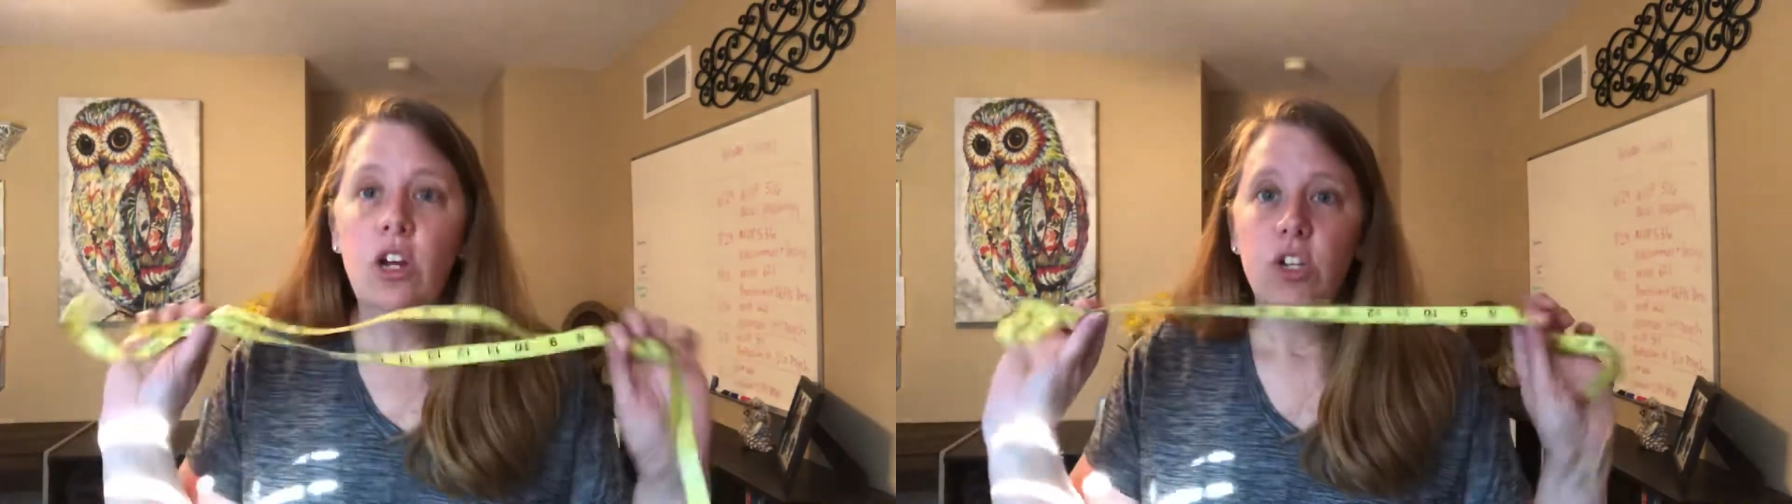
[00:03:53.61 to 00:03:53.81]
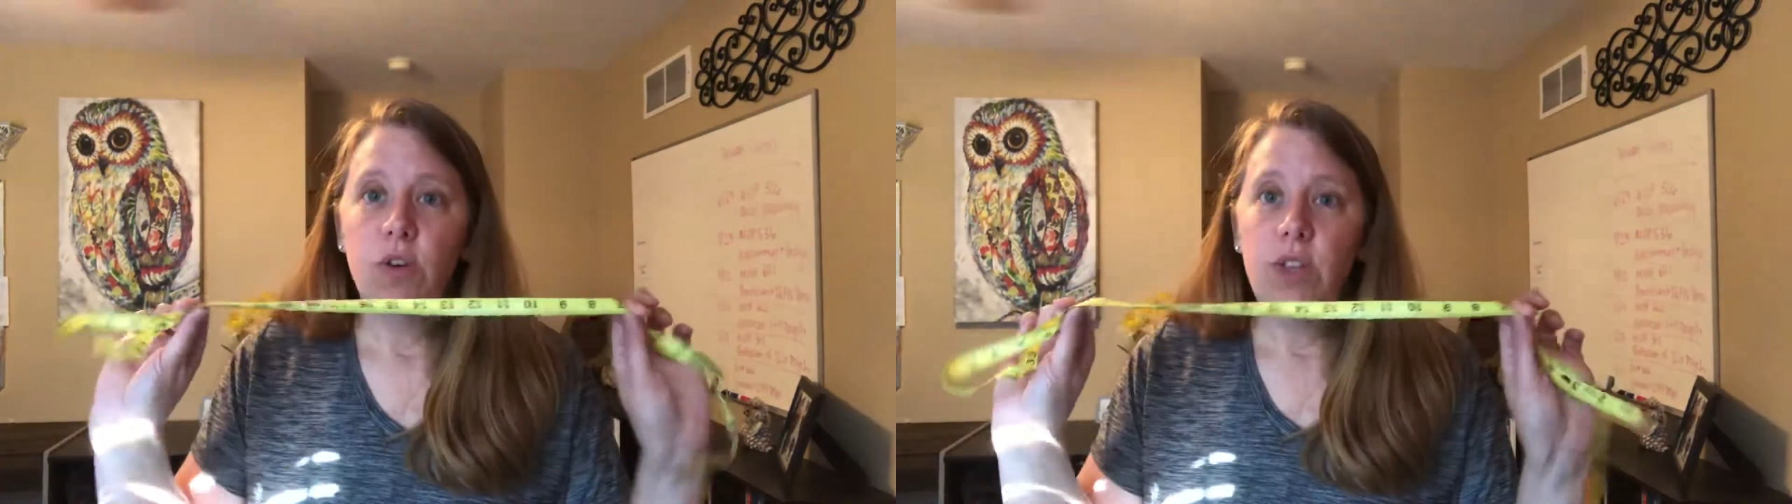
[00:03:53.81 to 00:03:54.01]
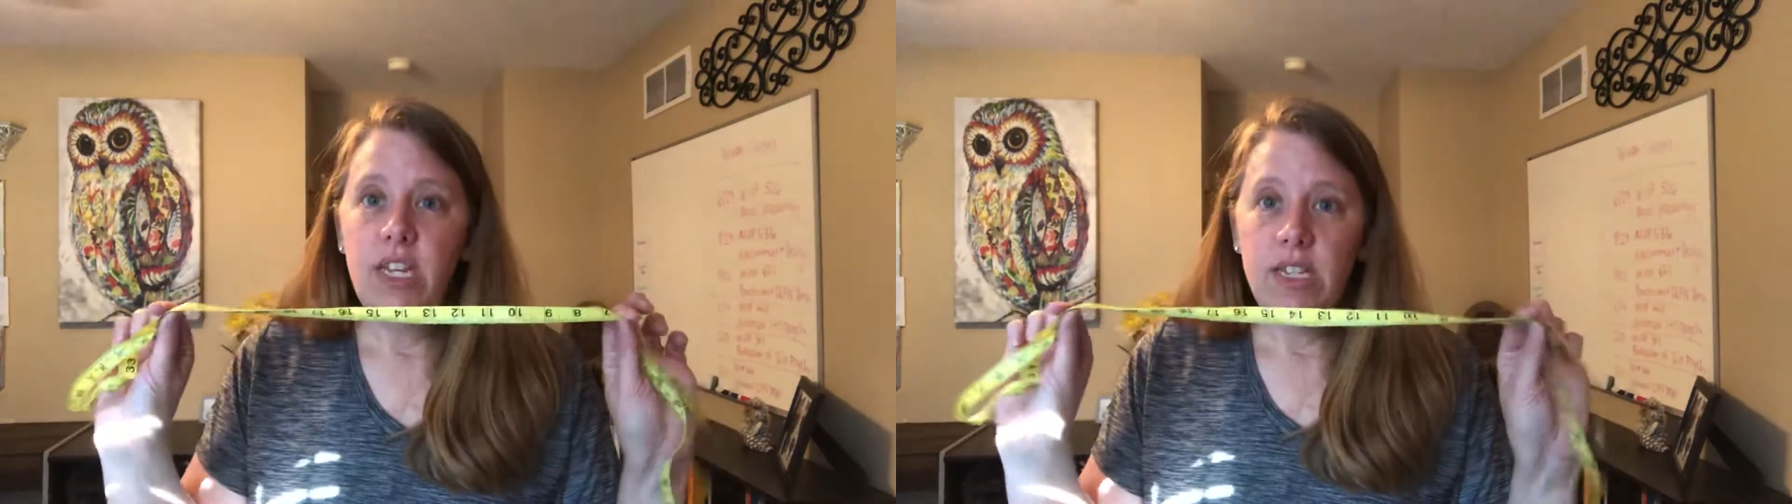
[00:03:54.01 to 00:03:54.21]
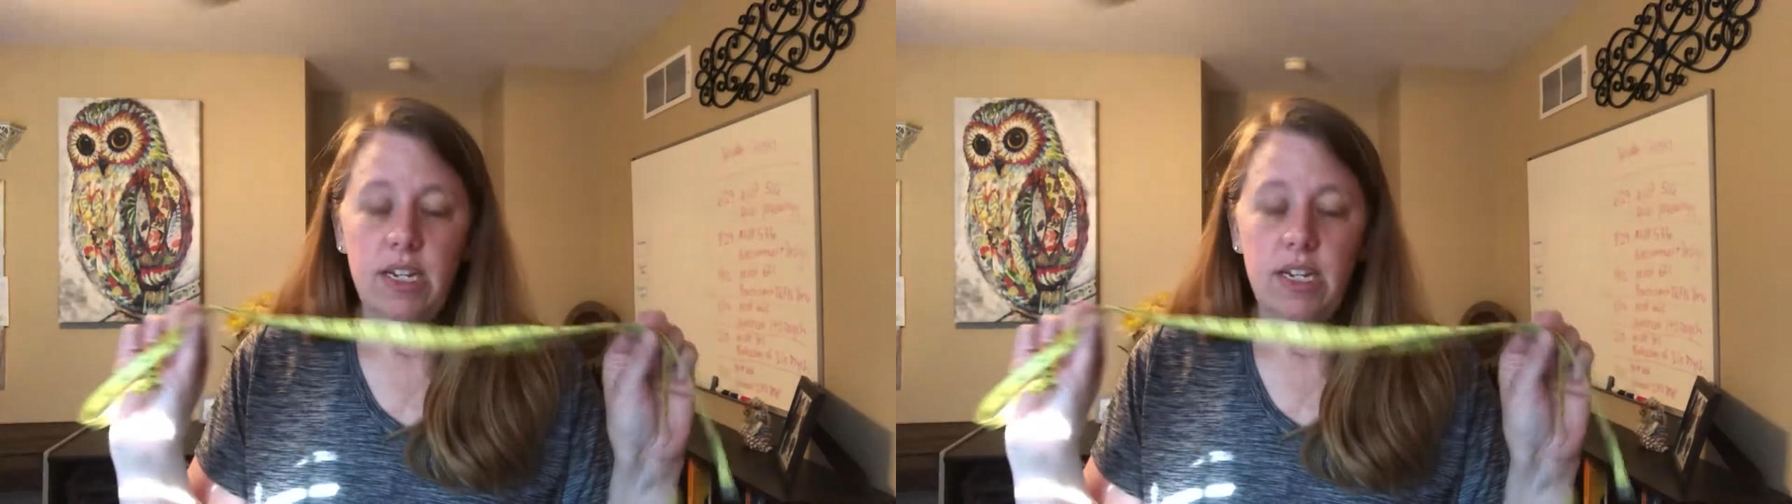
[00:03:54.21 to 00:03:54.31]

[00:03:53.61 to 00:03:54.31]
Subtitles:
So this